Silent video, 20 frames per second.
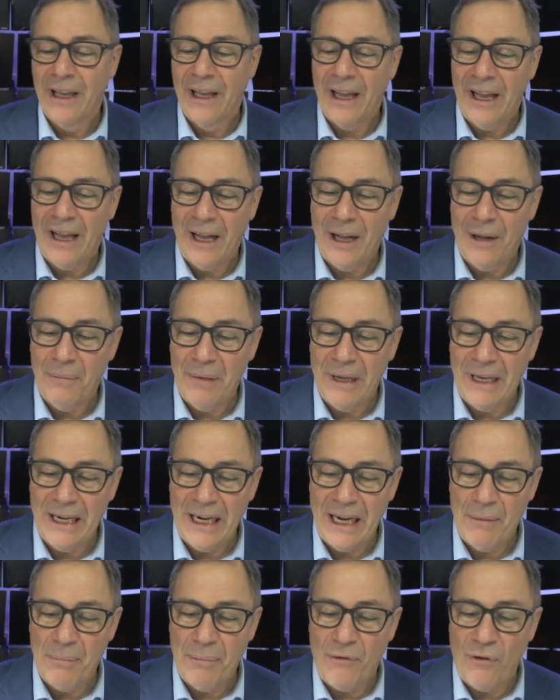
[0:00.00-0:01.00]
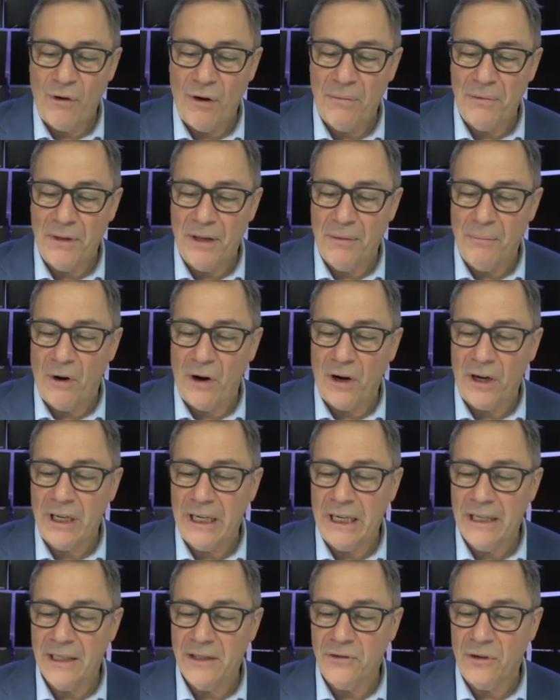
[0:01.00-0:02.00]
And it outperformed the market
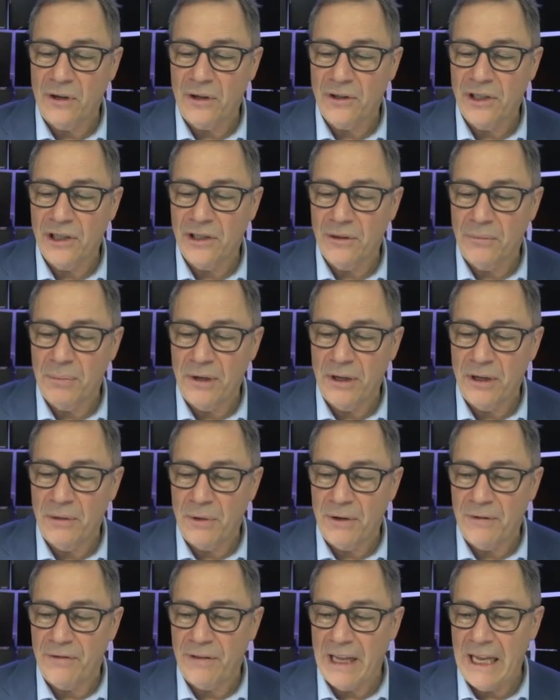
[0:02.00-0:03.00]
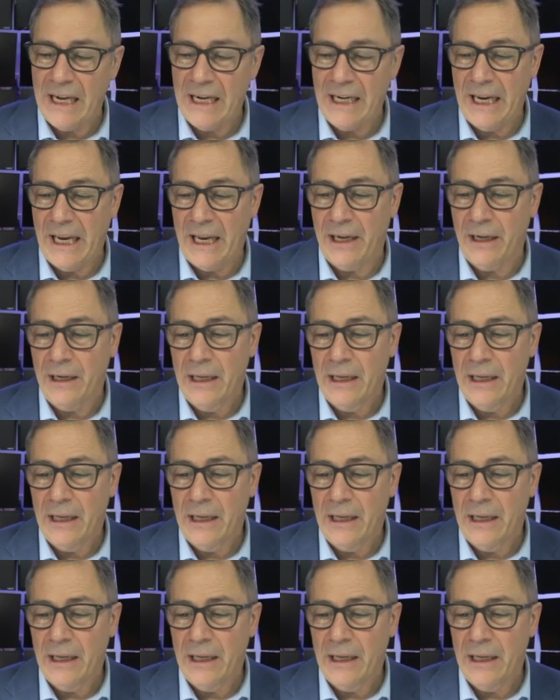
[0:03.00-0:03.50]
in a strong seasonal period and went flat again.